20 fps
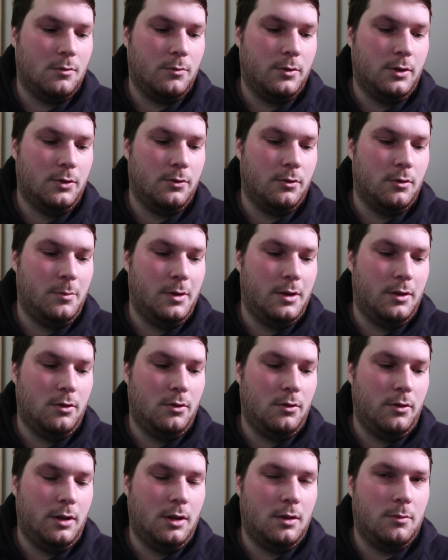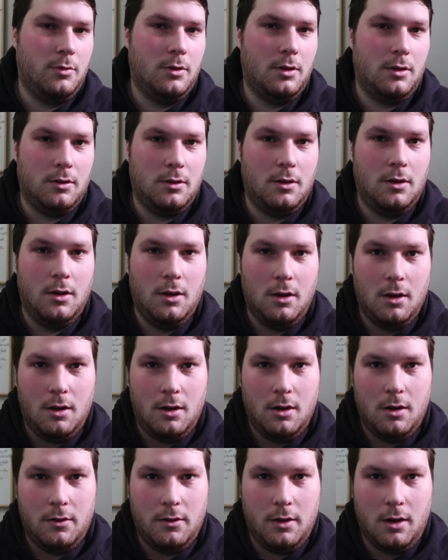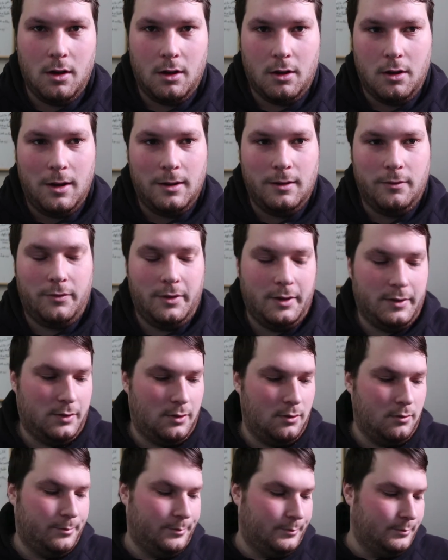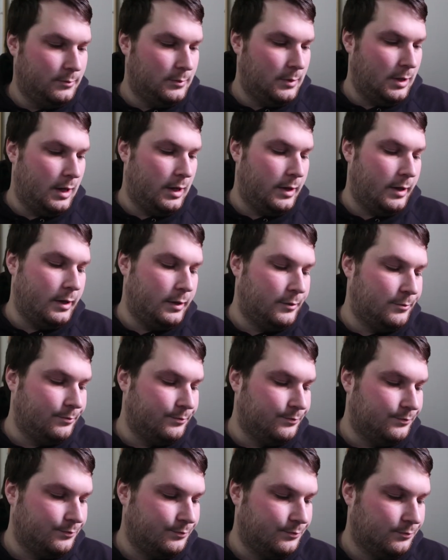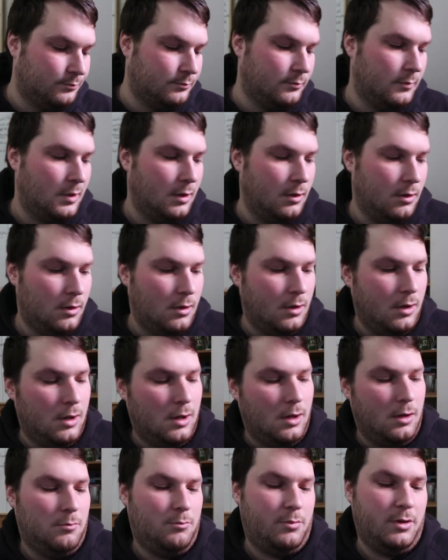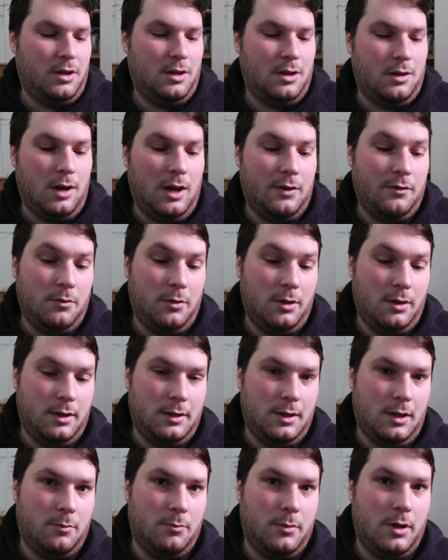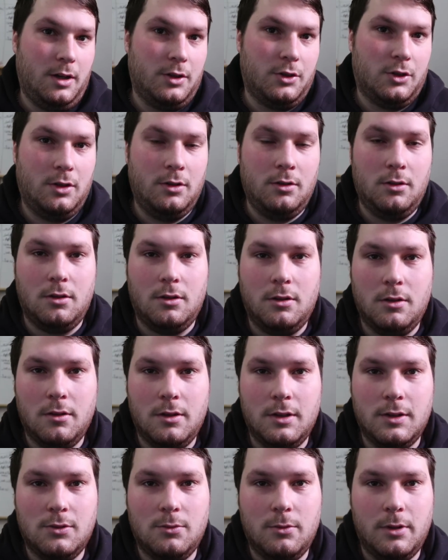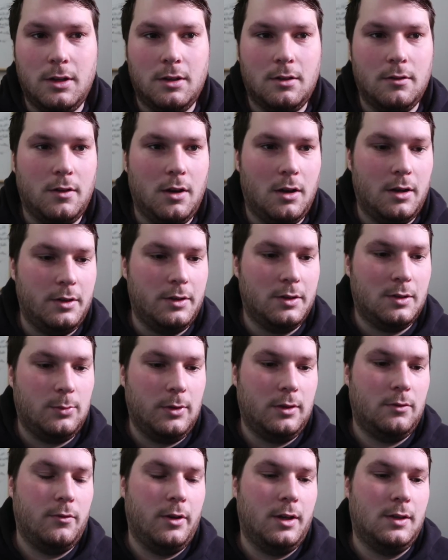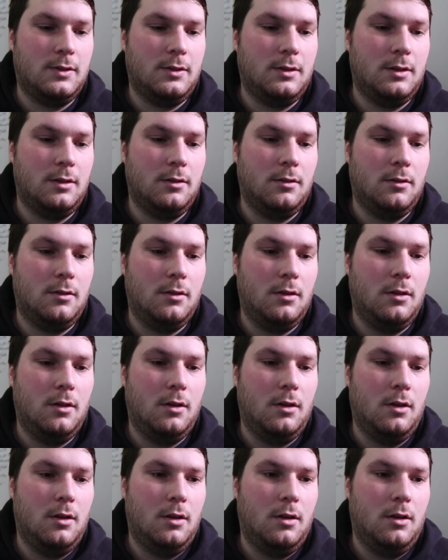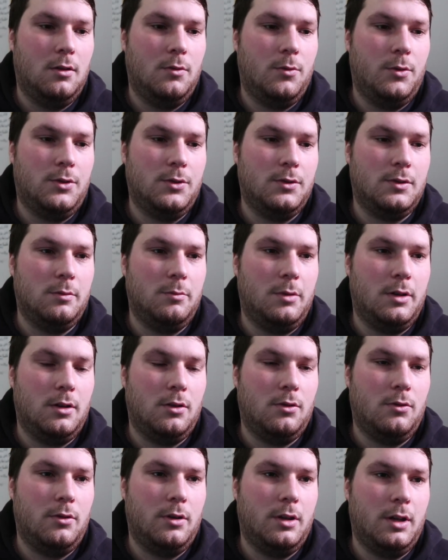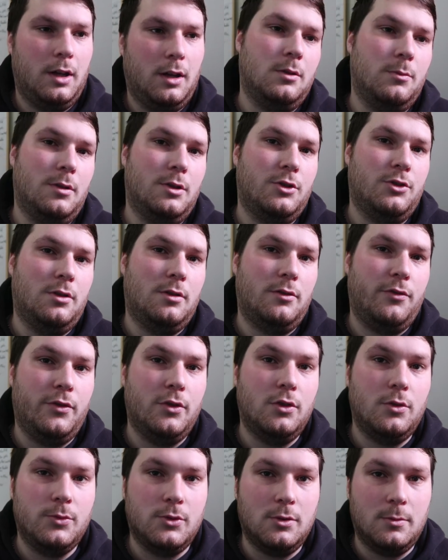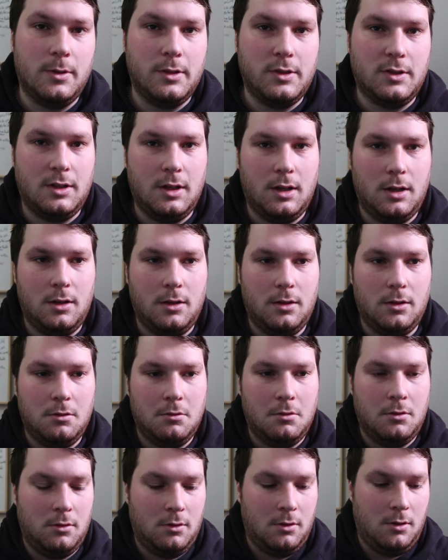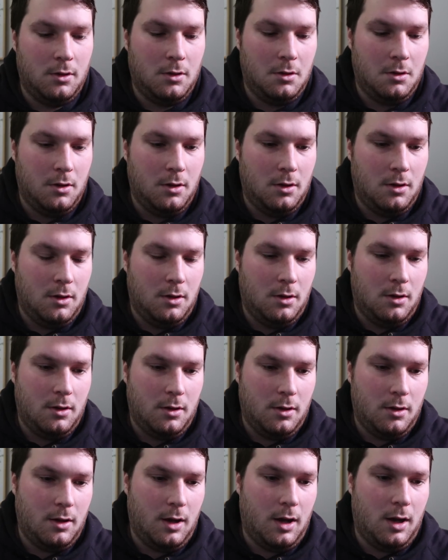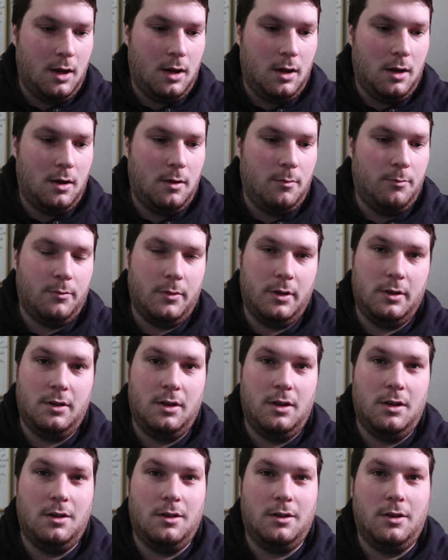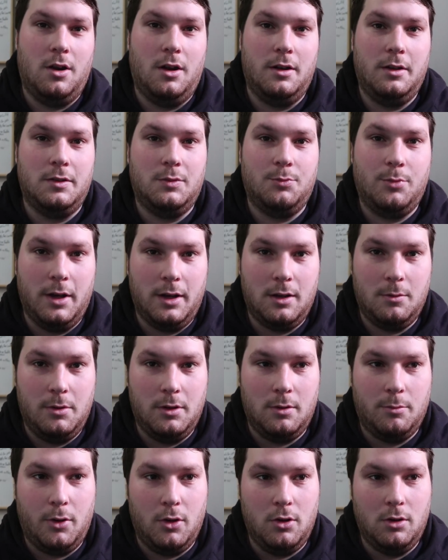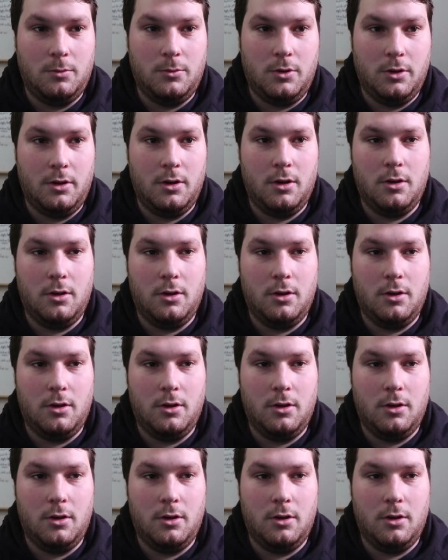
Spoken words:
which were a bit annoying, but I think I kind of fixed them. But yeah, I haven't really done much this week. I've kind of just been resting, which was a bit annoying. So my short film's almost done. And yeah, I kind of just played a bit of Pokemon